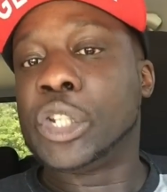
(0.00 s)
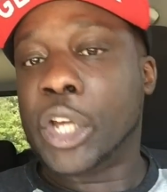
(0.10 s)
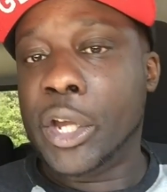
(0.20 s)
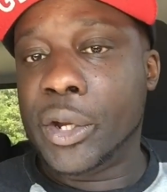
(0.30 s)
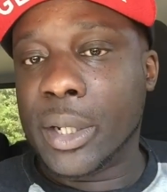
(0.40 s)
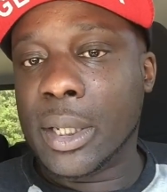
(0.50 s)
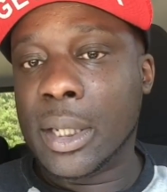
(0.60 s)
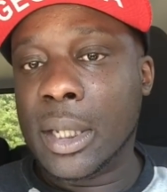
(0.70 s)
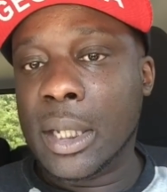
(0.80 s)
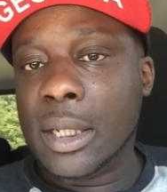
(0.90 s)
security.
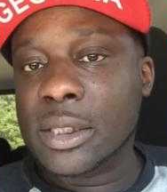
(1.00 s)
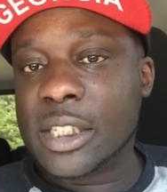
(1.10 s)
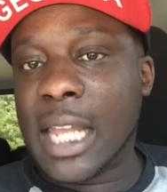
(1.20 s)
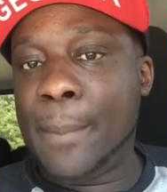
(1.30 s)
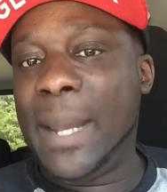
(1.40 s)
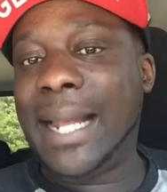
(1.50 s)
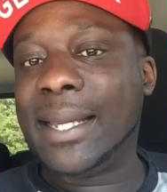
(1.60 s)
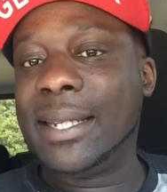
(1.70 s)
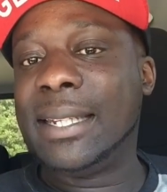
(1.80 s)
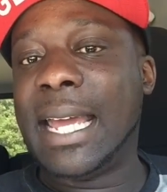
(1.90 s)
Just like back
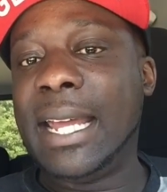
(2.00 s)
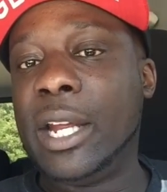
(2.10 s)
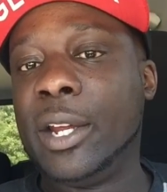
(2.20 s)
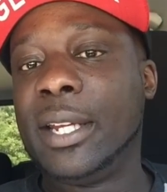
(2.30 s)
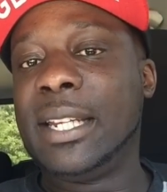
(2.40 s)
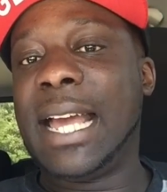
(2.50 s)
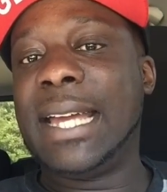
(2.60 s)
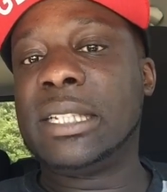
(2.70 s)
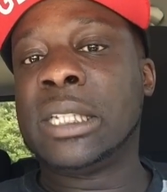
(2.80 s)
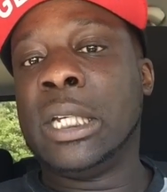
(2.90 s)
in the day, early
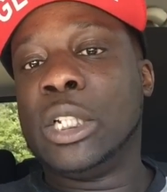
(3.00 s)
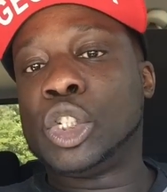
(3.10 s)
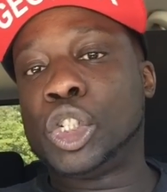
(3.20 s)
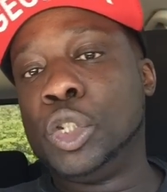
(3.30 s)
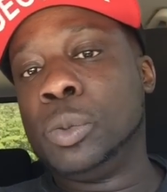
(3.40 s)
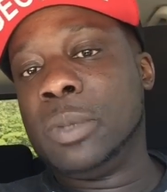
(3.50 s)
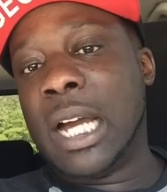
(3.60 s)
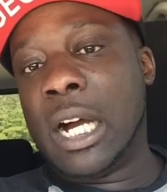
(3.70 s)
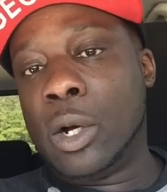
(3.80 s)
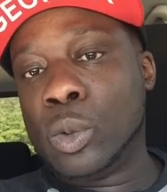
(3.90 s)
90s, Snoop
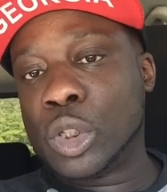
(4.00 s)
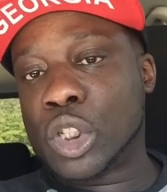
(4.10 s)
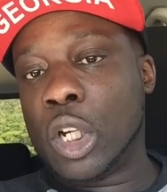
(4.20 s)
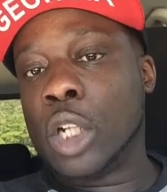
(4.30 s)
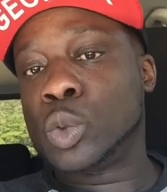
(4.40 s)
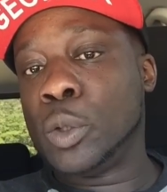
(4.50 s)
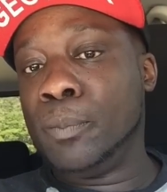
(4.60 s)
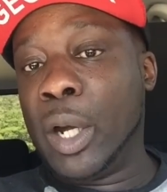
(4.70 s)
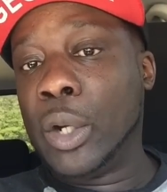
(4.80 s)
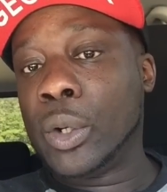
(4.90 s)
Dogg was charged with
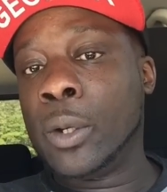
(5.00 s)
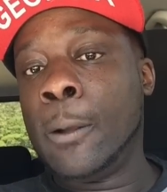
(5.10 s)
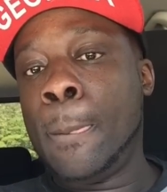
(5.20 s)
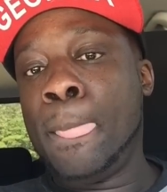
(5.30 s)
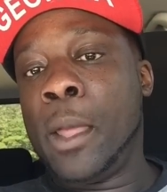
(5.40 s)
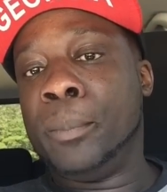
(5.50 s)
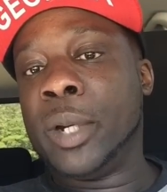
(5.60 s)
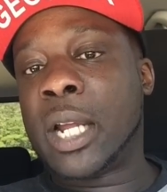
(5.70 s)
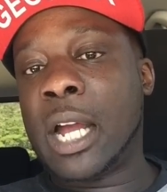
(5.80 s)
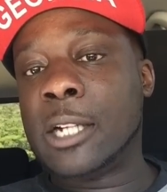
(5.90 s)
murder
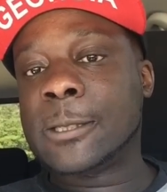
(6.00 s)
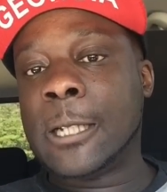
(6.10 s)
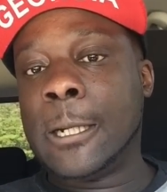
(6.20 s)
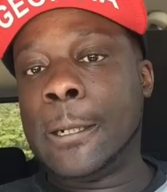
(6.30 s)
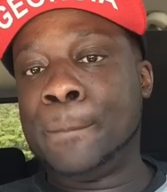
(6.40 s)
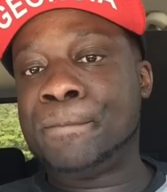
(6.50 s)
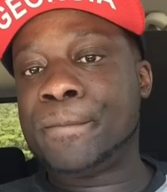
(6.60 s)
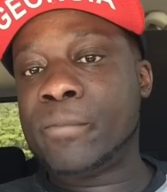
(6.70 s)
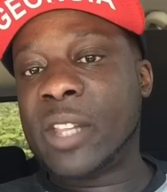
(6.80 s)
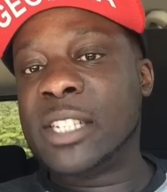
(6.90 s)
because
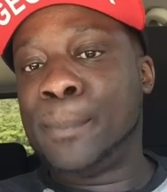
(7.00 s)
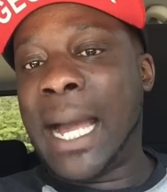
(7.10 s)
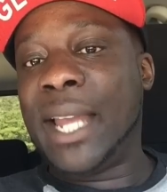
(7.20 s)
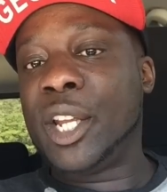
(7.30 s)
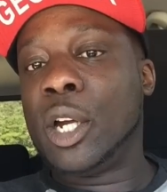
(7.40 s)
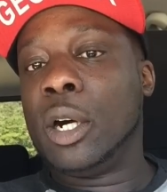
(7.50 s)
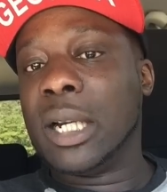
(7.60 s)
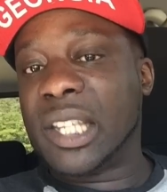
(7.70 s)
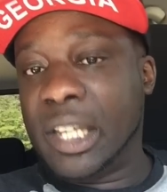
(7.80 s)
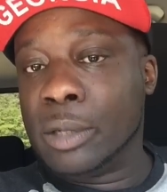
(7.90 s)
his
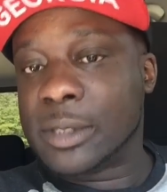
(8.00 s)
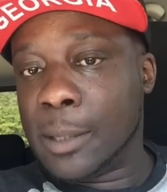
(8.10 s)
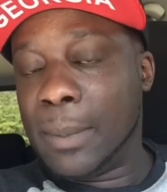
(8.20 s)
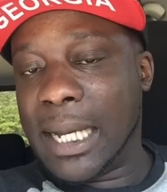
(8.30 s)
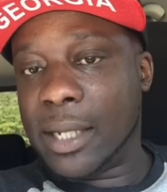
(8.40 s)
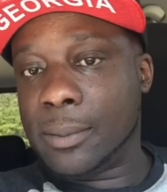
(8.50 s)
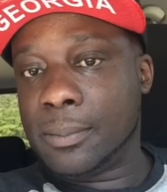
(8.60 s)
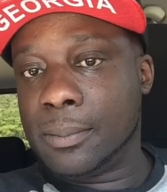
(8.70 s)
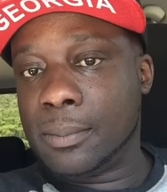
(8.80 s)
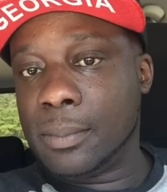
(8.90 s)
bodyguard killed somebody.
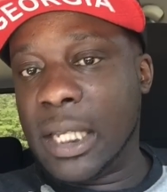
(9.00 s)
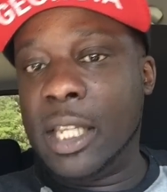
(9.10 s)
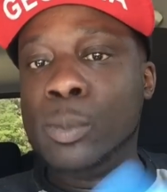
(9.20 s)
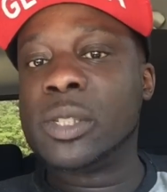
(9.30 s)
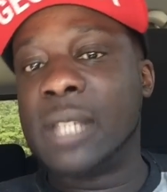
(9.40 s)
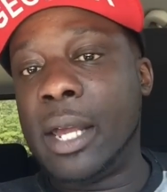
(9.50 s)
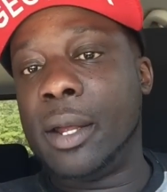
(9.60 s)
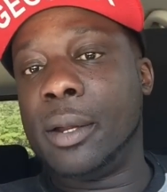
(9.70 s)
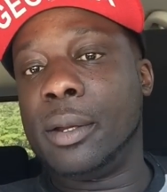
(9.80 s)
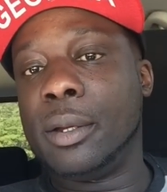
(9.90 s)
And he was
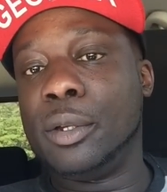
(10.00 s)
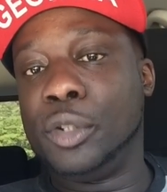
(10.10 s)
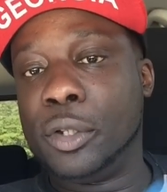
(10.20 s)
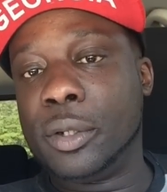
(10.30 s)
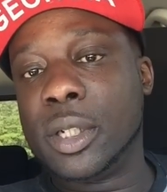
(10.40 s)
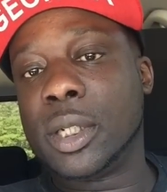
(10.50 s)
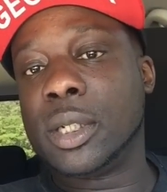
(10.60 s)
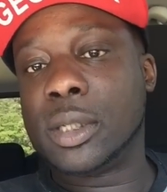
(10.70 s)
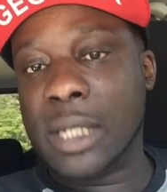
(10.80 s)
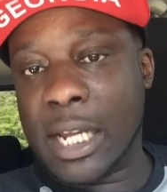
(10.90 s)
there during
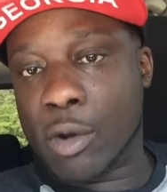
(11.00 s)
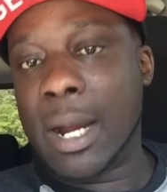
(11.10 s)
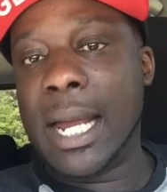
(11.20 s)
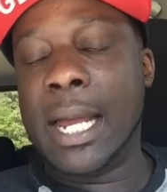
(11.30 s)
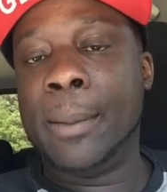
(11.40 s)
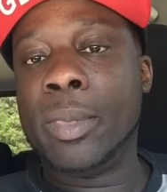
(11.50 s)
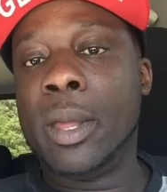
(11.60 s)
that crime.